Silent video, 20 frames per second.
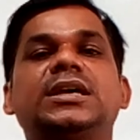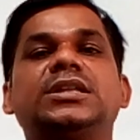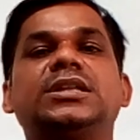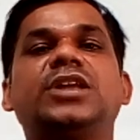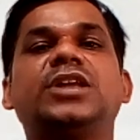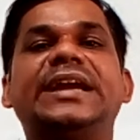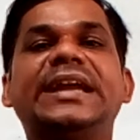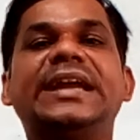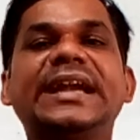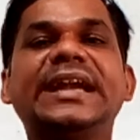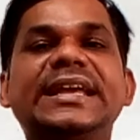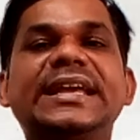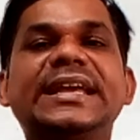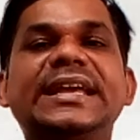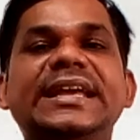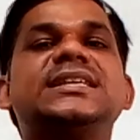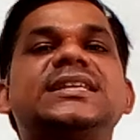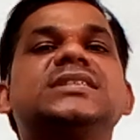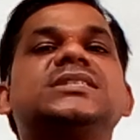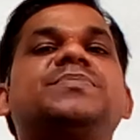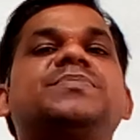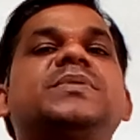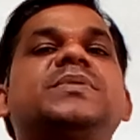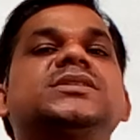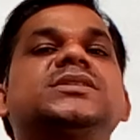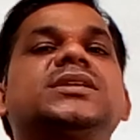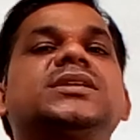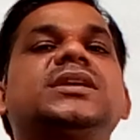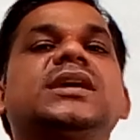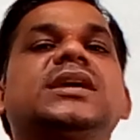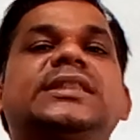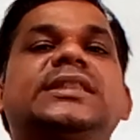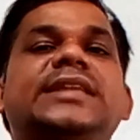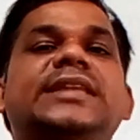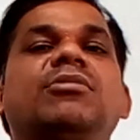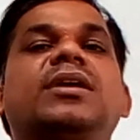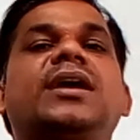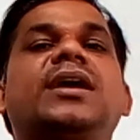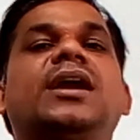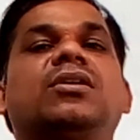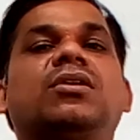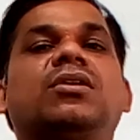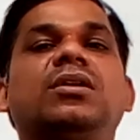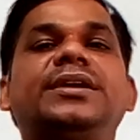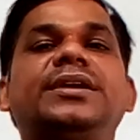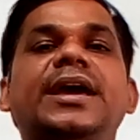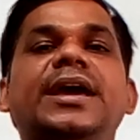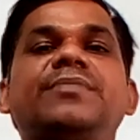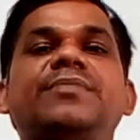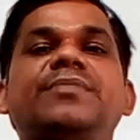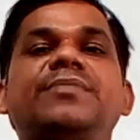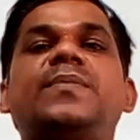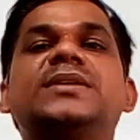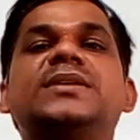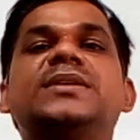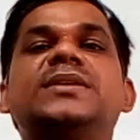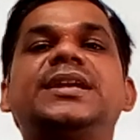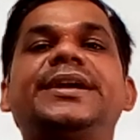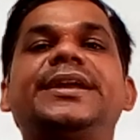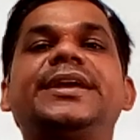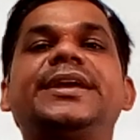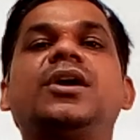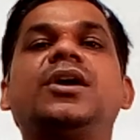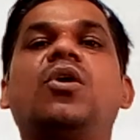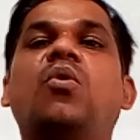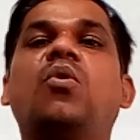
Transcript: the indigenous Fiji, they will get all type of facility,